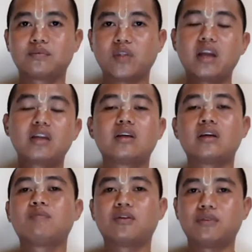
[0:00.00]
that is
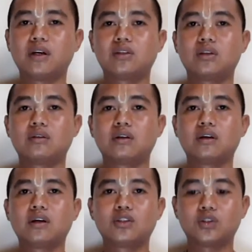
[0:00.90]
his perfection.
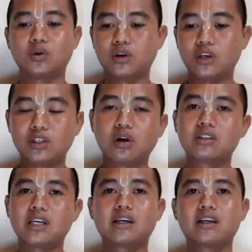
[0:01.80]
So he's
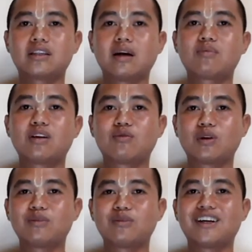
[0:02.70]
not taking something
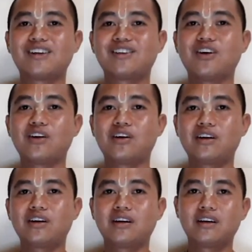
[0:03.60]
from this
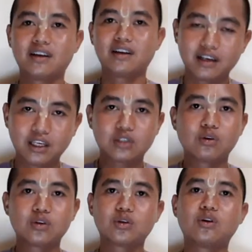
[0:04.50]
$100. He's
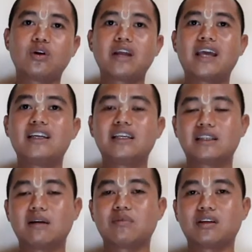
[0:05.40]
also not adding
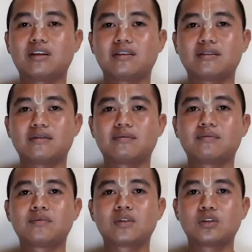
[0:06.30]
something.
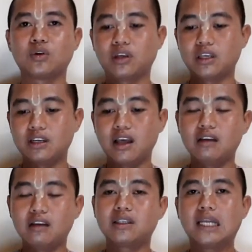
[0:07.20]
So he
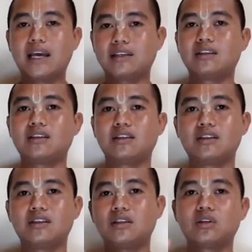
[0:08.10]
delivered it as it is.
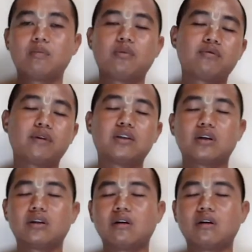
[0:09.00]
This is the perfection